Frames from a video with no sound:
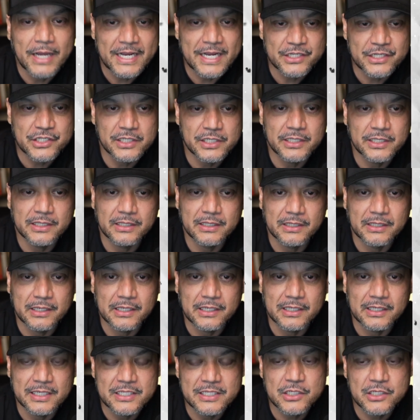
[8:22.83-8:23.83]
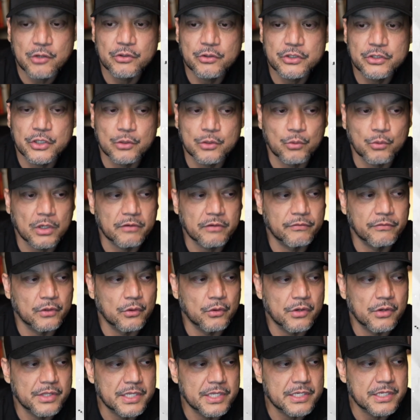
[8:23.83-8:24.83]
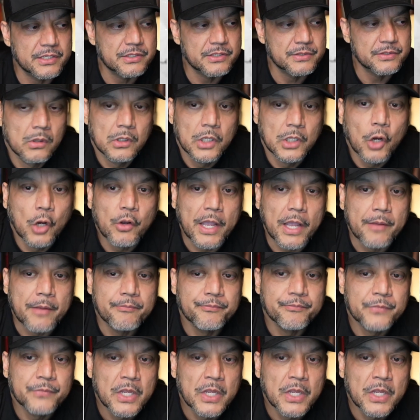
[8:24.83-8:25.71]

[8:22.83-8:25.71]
actually, let's go into the workflow on this. Okay.